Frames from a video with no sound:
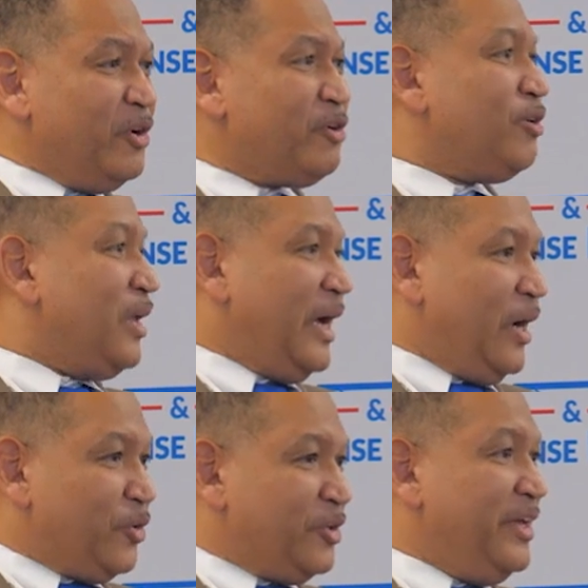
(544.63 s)
hear
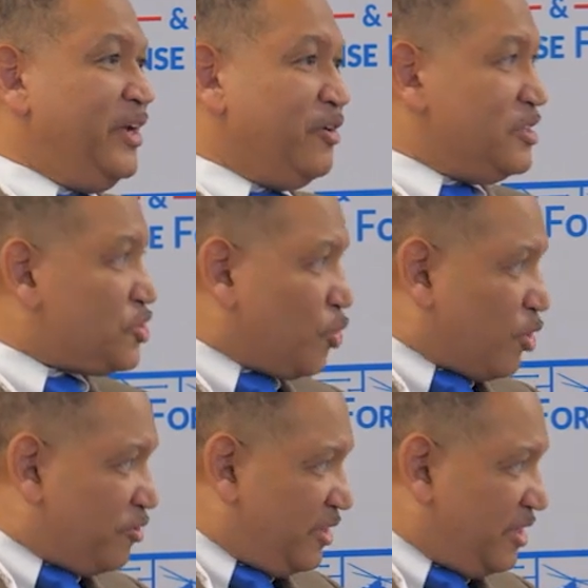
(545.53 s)
cloud and they hear this
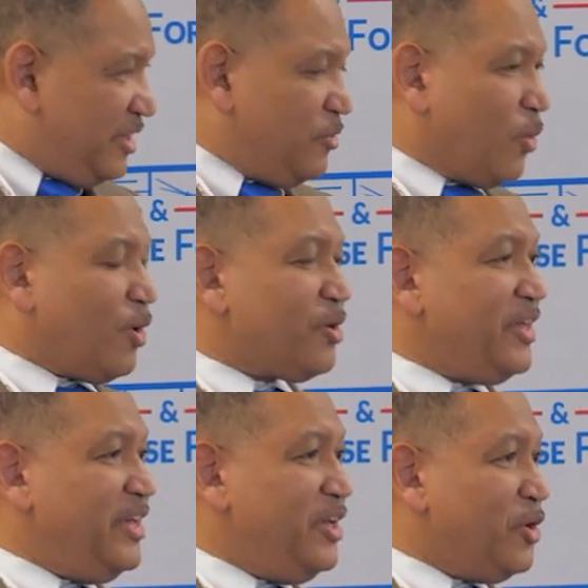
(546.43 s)
sort of work,
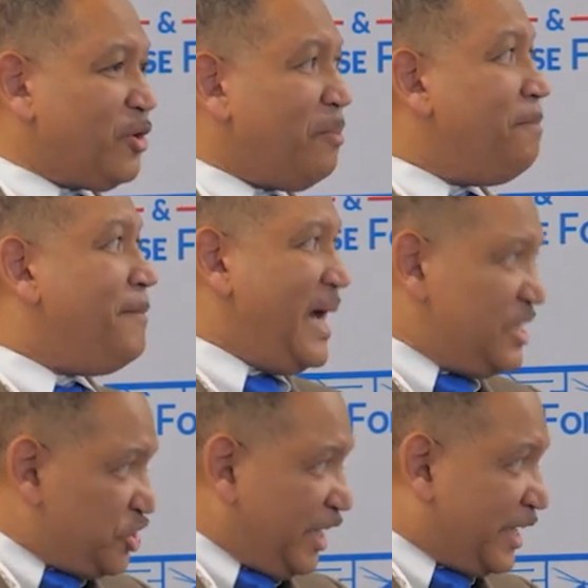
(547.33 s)
they hear
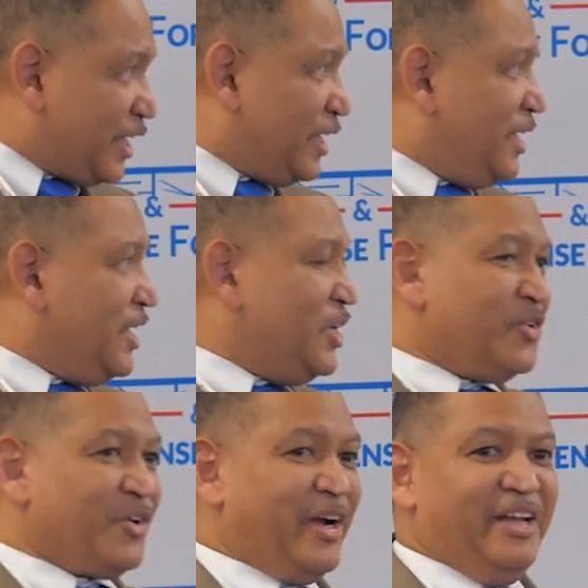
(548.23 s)
magic,
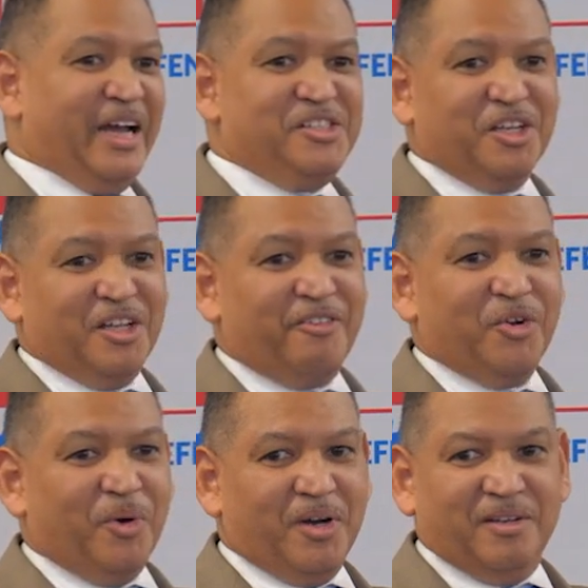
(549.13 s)
right? I tell
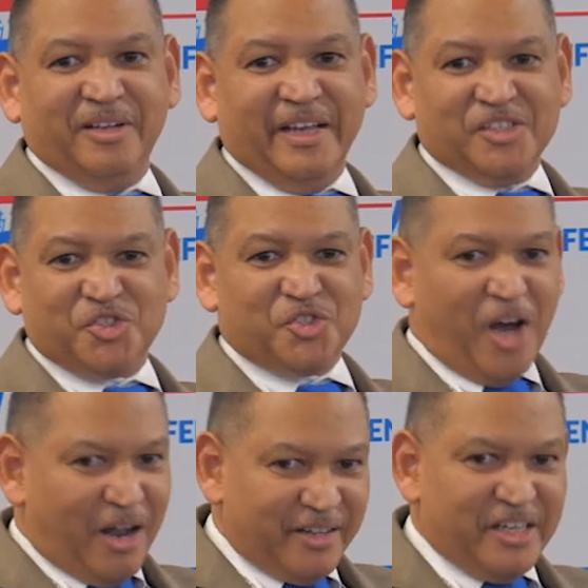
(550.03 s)
everyone it's
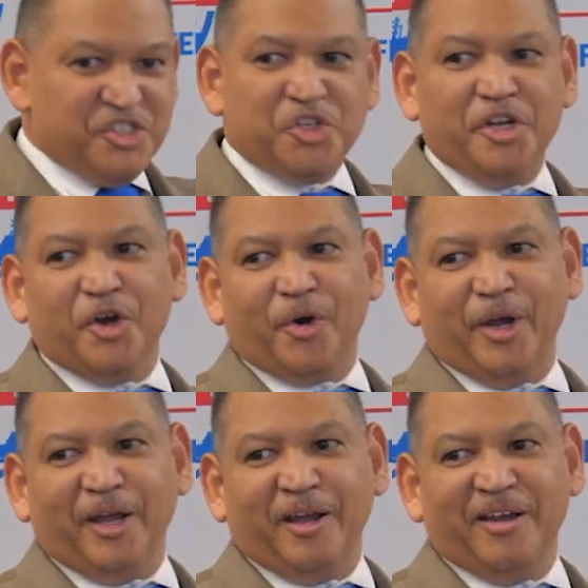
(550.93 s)
solid
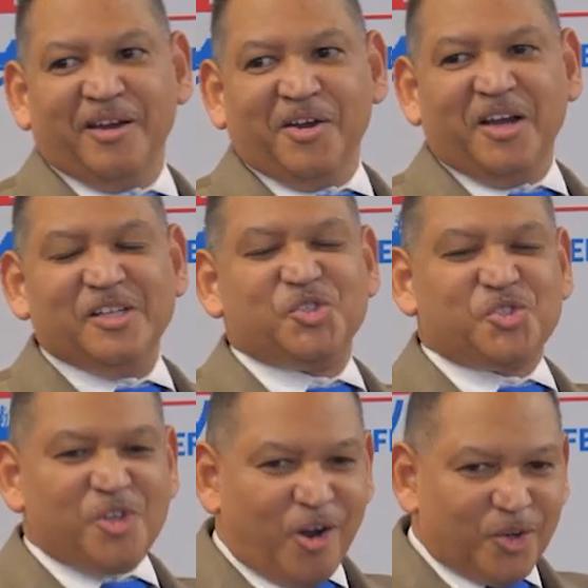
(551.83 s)
engineering, it's
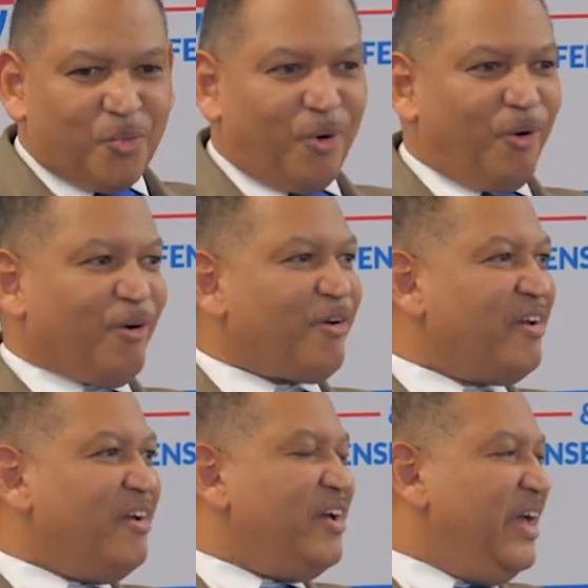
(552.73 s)
solid work,
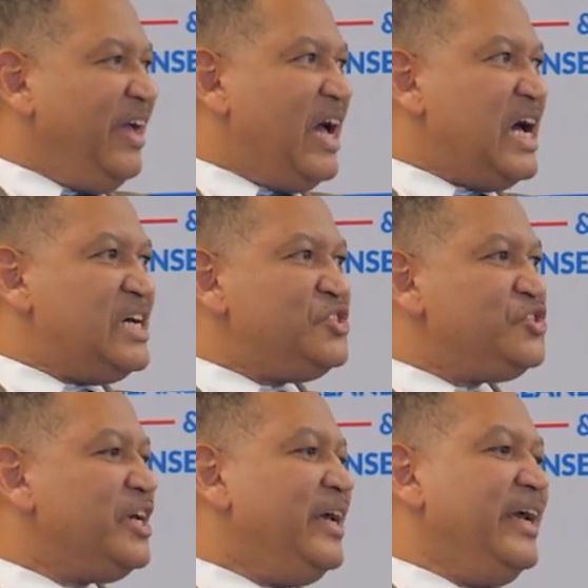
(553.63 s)

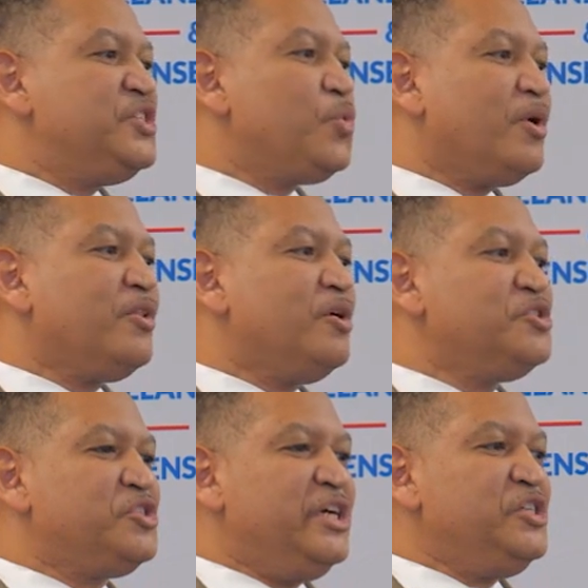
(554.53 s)
and it's one of
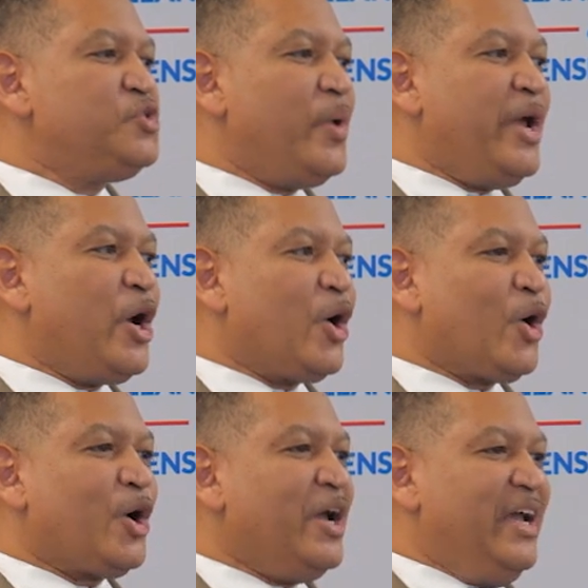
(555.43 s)
those things
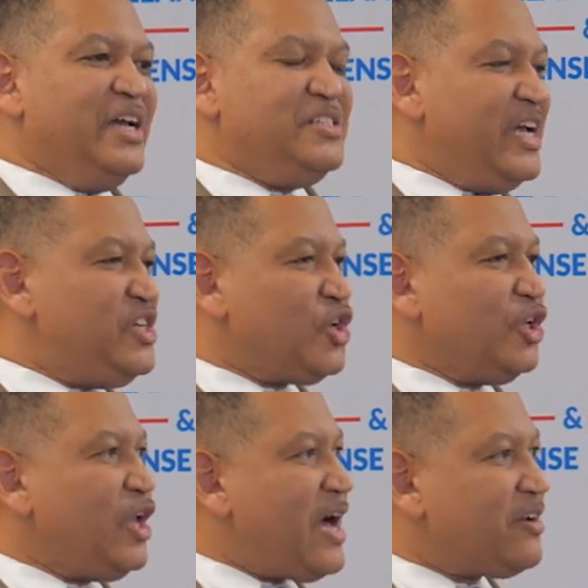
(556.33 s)
where it takes a
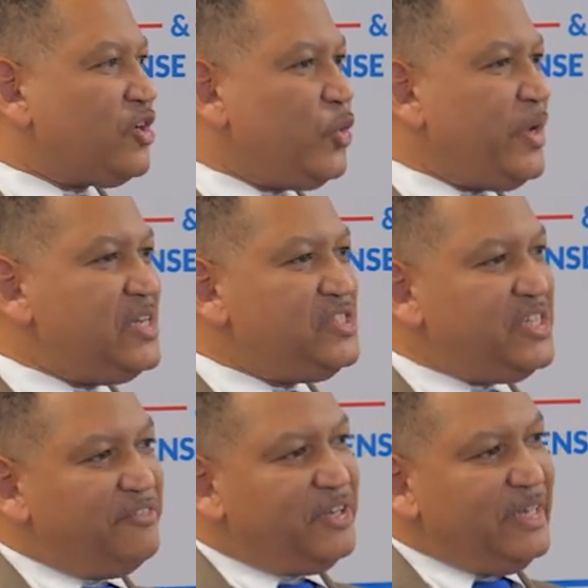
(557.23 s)
lot of
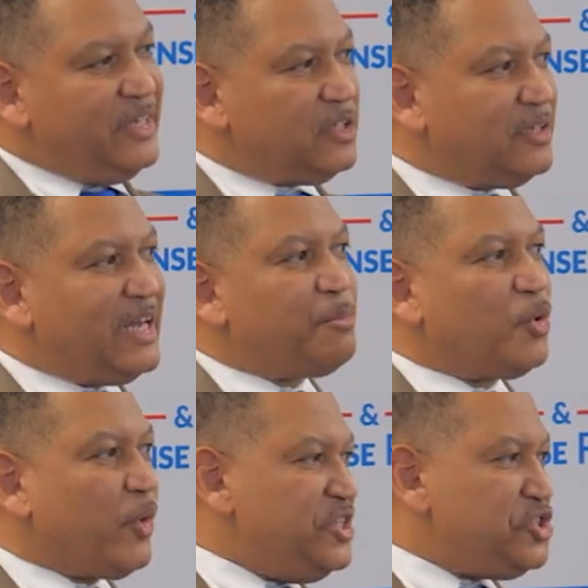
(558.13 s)
creativity and
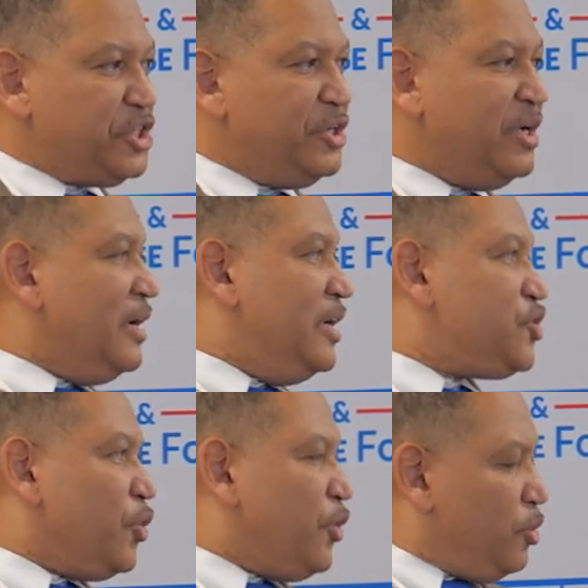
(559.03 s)
collaboration. And
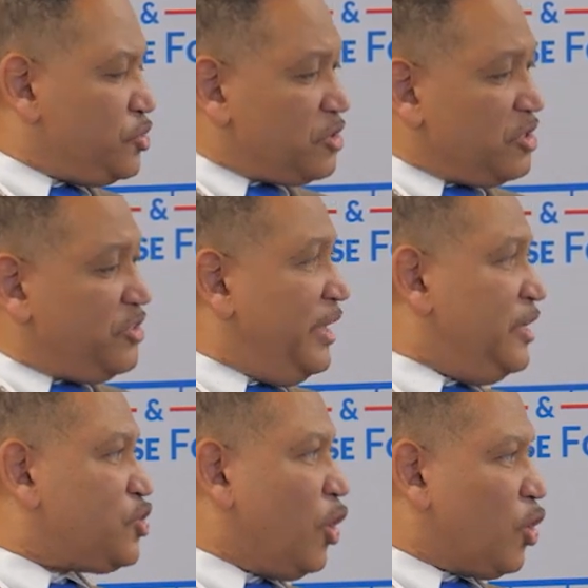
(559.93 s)
so those are the
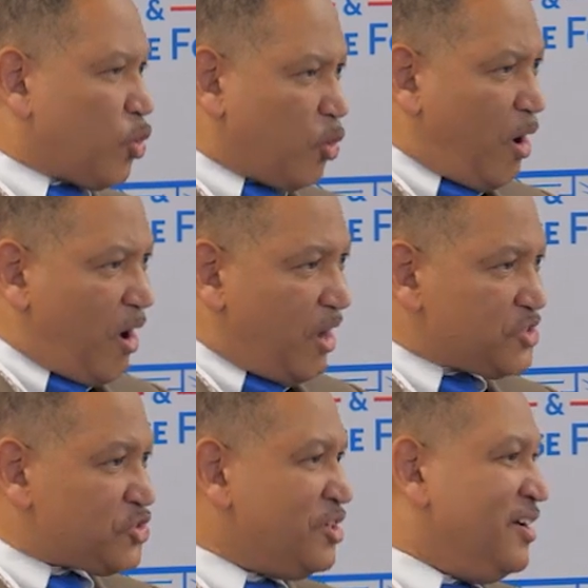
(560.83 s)
things
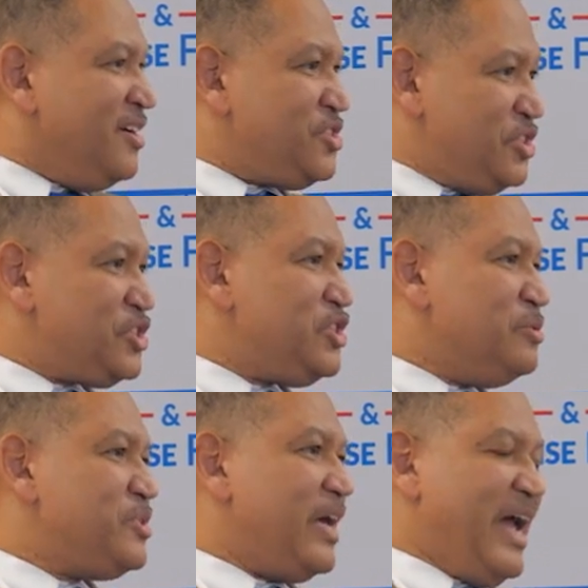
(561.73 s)
across
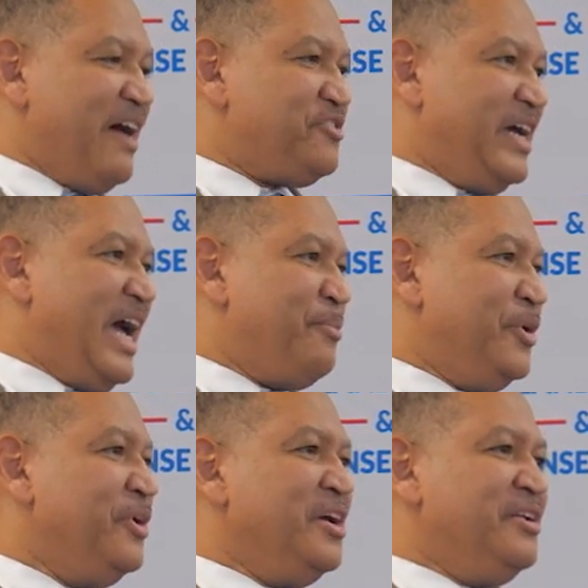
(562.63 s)
systems that have to happen.